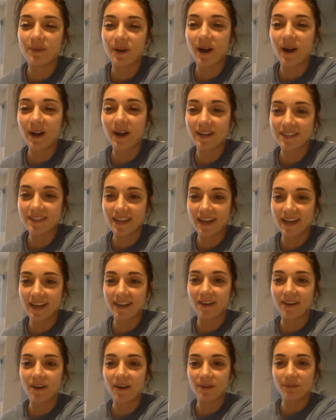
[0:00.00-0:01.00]
oxide
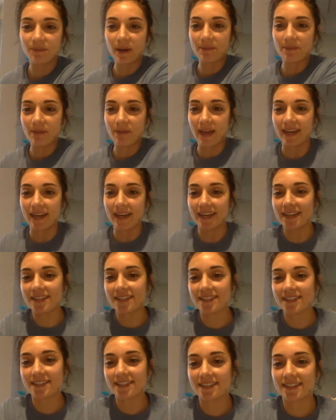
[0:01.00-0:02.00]
on my
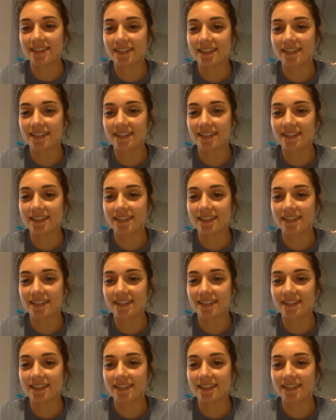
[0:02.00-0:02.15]
pennies.